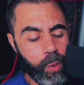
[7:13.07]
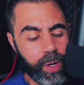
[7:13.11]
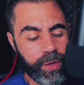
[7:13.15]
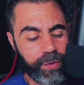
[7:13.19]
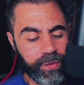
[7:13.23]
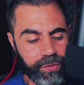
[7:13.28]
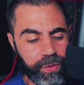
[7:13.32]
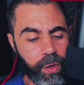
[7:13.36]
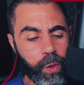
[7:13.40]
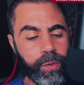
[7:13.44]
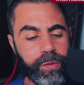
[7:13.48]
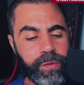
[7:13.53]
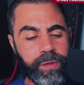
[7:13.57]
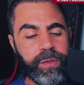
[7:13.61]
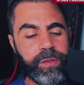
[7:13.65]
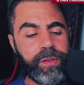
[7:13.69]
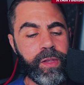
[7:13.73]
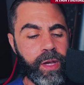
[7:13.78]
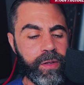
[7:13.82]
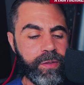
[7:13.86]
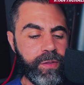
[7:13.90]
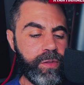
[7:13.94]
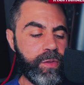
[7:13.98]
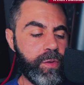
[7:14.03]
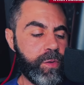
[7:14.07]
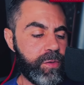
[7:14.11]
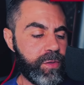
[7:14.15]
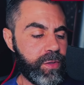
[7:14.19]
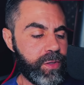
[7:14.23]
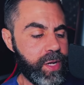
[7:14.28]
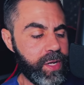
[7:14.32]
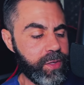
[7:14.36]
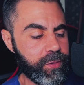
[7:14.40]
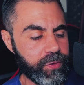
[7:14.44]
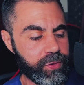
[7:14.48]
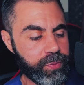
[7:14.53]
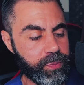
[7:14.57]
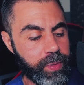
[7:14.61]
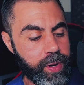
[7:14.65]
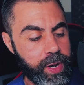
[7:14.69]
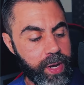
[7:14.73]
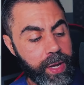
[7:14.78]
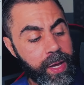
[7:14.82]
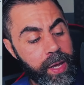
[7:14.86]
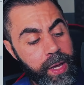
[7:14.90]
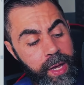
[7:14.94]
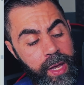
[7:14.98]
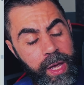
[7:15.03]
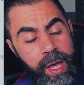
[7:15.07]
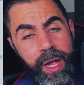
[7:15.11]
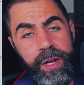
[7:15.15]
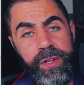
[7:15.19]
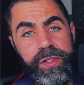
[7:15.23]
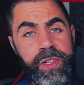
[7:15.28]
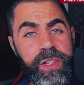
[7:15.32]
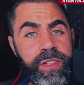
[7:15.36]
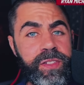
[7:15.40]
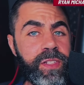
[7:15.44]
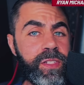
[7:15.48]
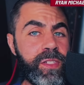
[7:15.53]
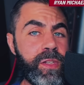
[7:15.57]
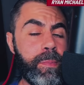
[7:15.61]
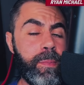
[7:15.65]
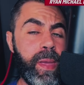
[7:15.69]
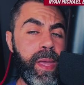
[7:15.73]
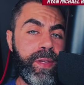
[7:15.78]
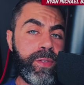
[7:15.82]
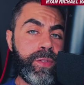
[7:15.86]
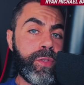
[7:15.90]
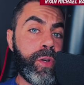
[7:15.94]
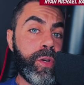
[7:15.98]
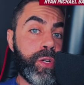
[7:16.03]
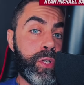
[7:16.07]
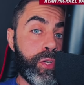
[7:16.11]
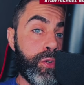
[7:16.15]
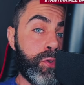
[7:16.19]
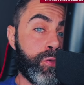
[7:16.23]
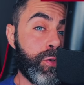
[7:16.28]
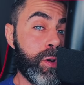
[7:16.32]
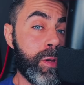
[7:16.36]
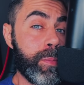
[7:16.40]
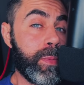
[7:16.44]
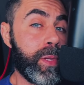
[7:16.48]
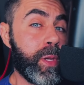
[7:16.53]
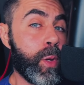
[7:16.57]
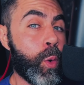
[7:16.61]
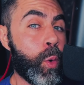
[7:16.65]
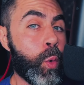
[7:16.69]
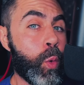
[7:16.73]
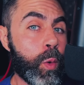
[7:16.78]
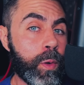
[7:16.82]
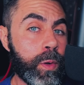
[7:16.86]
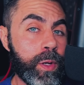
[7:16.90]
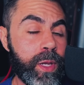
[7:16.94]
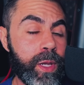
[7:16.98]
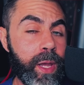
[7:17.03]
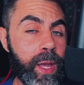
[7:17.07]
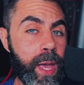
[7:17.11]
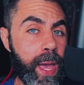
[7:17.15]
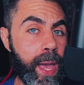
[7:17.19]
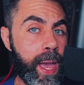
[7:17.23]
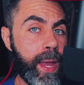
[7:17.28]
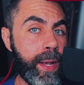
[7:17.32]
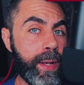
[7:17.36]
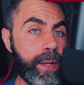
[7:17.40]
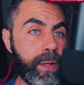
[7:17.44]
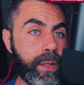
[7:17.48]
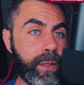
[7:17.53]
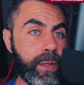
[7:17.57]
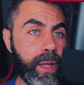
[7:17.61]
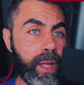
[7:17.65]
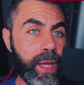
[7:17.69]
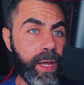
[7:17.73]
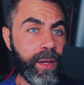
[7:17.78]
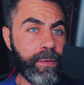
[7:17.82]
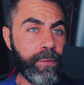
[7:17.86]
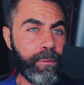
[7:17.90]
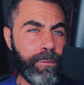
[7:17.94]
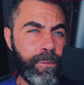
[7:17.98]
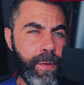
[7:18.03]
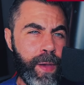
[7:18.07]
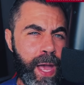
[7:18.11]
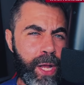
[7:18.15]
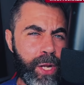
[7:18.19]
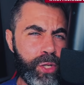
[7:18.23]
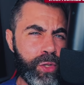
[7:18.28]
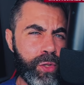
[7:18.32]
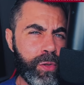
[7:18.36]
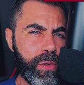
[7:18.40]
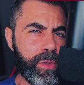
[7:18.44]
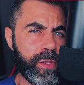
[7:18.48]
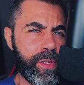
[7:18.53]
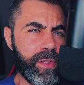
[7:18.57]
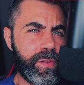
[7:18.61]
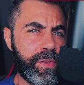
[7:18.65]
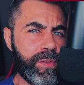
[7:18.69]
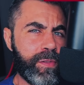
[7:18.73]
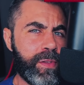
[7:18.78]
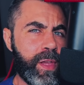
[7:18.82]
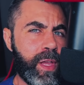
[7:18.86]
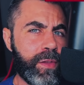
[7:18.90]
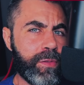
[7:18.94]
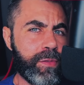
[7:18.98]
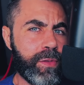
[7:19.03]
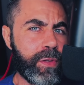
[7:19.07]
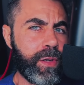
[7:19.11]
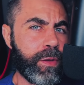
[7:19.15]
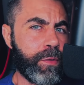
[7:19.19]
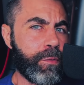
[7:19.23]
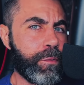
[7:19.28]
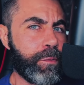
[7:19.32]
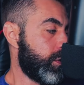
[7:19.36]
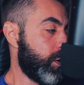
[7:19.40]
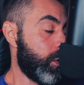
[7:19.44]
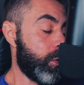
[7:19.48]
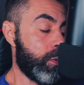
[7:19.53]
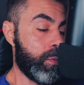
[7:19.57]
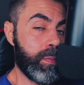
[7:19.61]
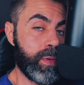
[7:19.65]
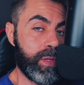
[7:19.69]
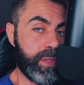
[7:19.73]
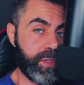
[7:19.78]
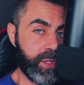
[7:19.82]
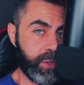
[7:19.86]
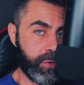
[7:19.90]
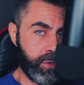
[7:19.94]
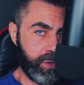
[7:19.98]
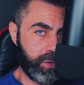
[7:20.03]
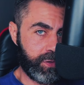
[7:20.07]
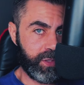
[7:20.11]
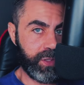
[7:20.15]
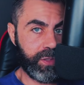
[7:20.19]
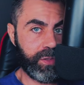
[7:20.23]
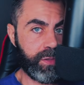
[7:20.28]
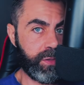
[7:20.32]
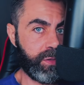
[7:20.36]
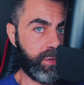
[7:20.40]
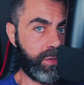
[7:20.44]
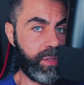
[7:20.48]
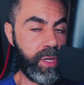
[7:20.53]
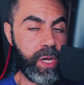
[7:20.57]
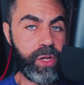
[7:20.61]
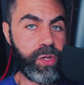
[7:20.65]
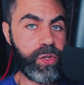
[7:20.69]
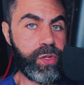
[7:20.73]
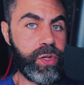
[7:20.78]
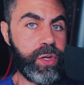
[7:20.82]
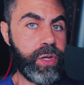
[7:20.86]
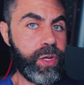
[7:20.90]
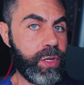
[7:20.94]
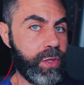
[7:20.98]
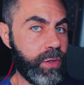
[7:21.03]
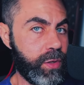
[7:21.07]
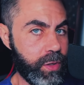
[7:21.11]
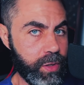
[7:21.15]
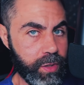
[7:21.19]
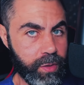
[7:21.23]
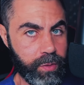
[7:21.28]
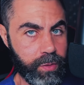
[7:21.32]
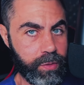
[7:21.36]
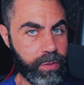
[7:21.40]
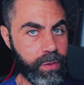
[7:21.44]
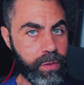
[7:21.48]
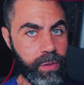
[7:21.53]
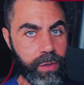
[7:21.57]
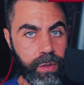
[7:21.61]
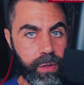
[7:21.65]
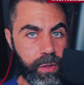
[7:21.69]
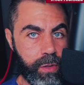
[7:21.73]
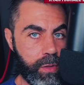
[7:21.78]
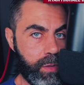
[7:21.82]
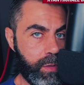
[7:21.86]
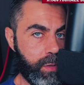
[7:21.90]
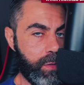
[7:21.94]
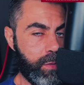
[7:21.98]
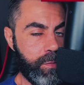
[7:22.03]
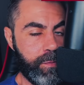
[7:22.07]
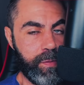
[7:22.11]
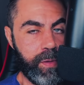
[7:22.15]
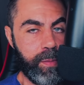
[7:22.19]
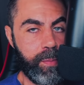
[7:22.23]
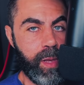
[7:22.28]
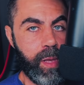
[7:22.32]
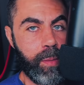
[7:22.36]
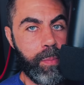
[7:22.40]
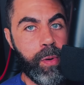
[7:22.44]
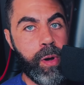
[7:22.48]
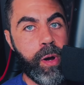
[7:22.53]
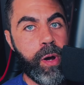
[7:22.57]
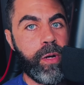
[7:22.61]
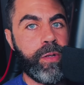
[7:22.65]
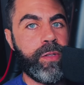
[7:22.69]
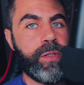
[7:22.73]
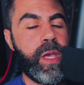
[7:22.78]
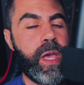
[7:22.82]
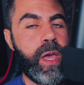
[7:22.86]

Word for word: who has dosed this oxytocin nasal spray, and she says it makes her extremely horny and like vaginally sensitive. So it's increasing sensation, you know, in her her female parts